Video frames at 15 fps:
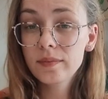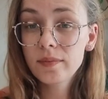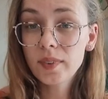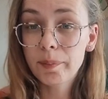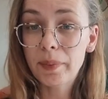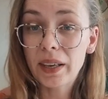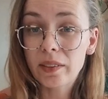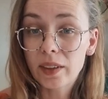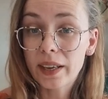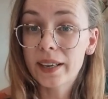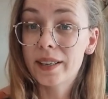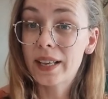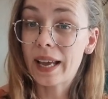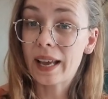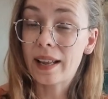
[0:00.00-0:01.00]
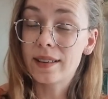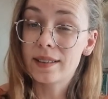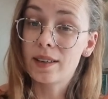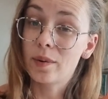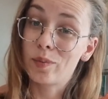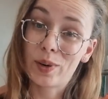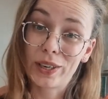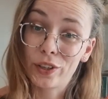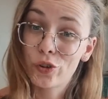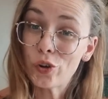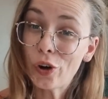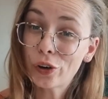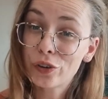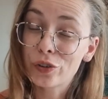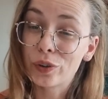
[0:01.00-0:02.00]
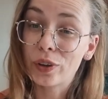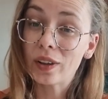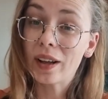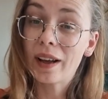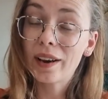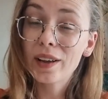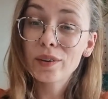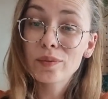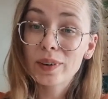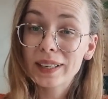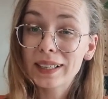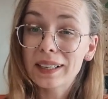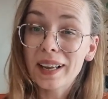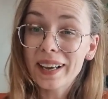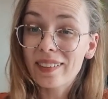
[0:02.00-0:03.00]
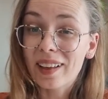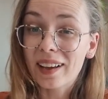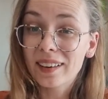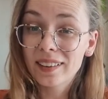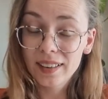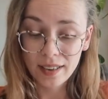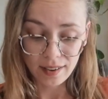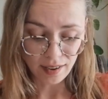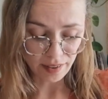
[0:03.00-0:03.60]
mean that it ended up really structural, and I really like that. I